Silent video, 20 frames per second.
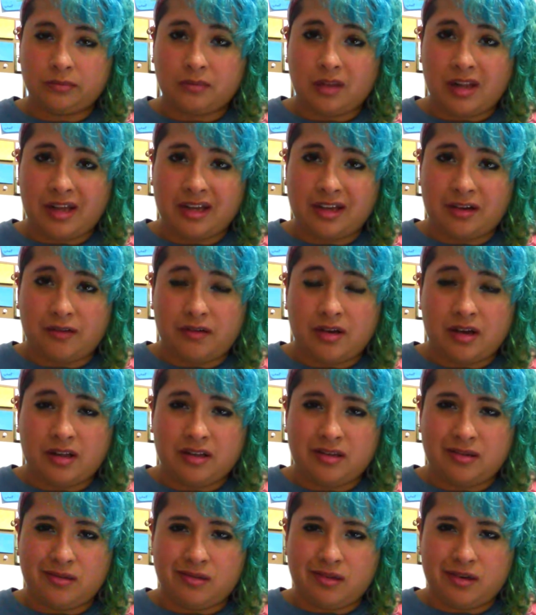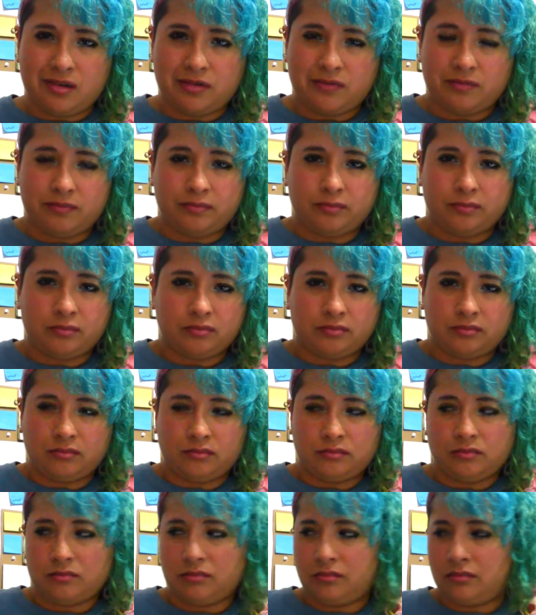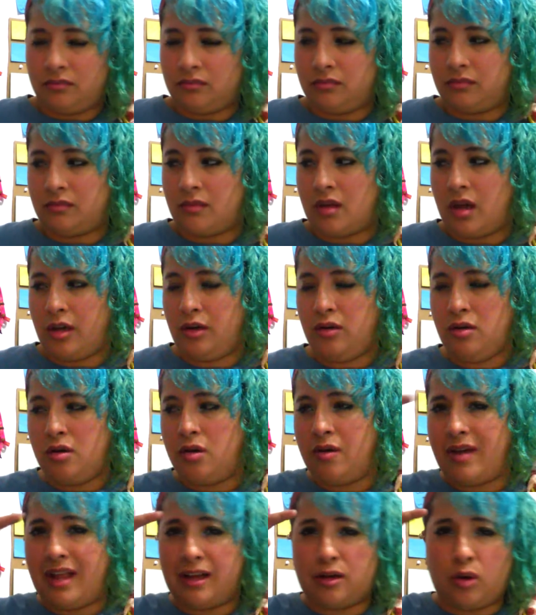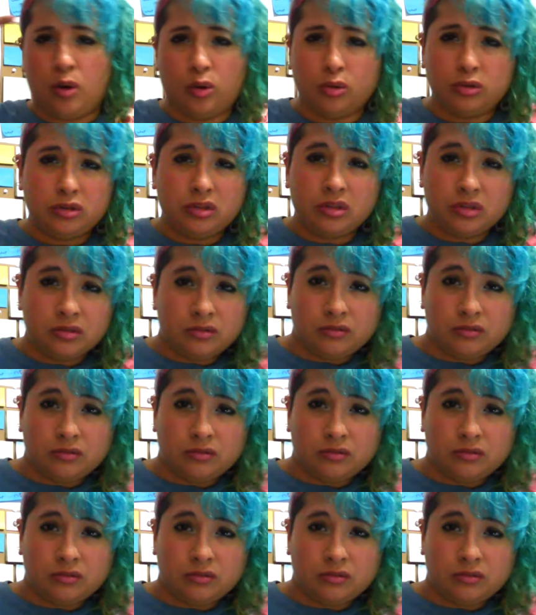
like a I don't know, a cold,